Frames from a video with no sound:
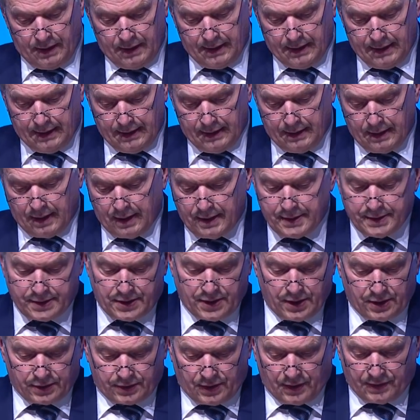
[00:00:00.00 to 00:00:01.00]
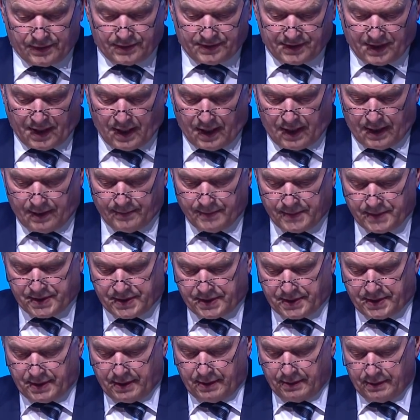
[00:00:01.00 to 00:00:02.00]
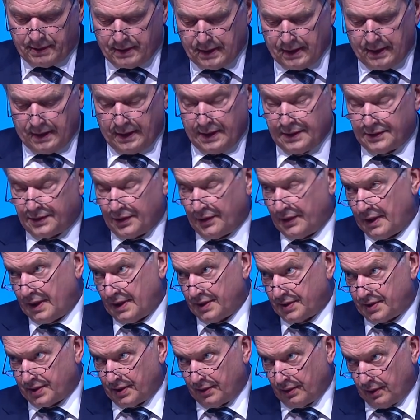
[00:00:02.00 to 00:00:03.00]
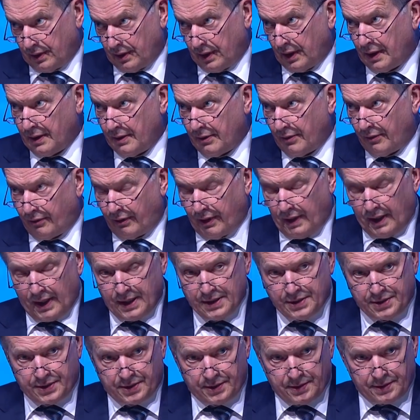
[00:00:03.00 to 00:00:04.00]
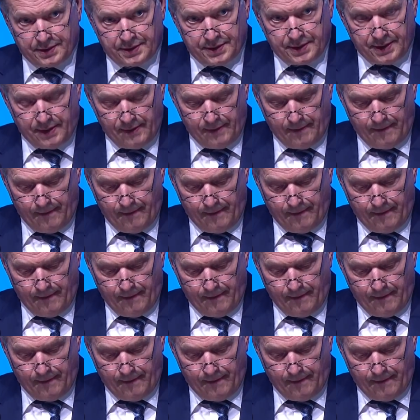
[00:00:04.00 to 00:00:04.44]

in uncertain times in international relations.